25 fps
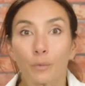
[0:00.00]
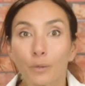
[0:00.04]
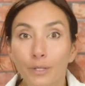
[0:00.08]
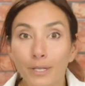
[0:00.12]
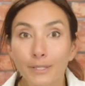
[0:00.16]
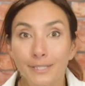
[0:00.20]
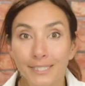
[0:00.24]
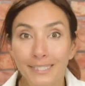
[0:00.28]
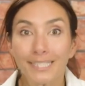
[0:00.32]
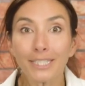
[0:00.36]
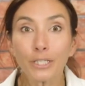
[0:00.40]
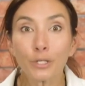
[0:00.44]
well,
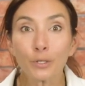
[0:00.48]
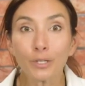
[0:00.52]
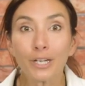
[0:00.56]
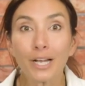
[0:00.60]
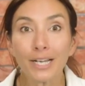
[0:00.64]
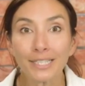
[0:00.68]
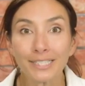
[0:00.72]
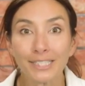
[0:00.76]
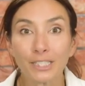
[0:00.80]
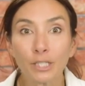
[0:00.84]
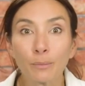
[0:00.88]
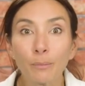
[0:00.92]
I'll see you
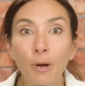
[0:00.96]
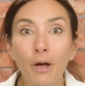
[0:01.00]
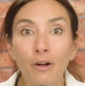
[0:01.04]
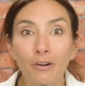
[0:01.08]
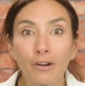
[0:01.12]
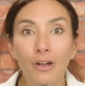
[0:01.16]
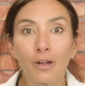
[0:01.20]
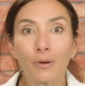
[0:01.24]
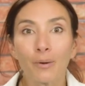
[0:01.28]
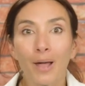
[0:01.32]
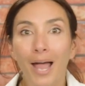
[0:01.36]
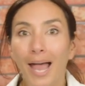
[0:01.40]
guys
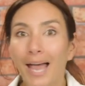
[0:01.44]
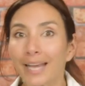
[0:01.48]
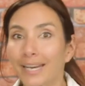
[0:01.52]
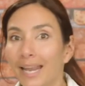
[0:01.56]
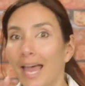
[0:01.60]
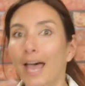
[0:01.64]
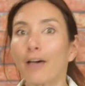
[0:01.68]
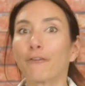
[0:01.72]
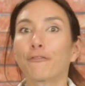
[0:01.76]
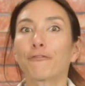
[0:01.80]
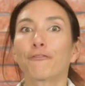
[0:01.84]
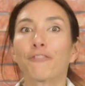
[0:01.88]
tomorrow and
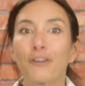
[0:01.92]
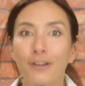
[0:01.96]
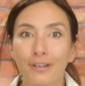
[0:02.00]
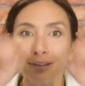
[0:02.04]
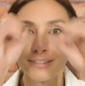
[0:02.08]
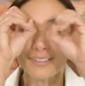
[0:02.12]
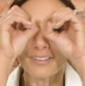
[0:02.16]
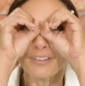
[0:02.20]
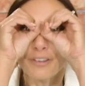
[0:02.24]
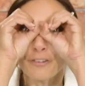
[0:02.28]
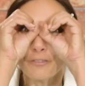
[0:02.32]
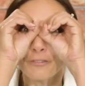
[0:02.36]
have
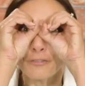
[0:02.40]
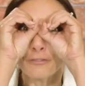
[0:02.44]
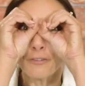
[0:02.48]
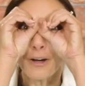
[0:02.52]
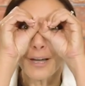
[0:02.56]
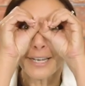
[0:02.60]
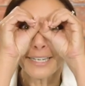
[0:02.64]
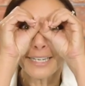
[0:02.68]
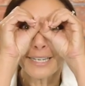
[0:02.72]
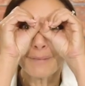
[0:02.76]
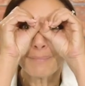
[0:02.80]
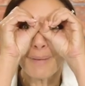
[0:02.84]
fun
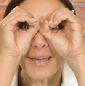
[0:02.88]
fighting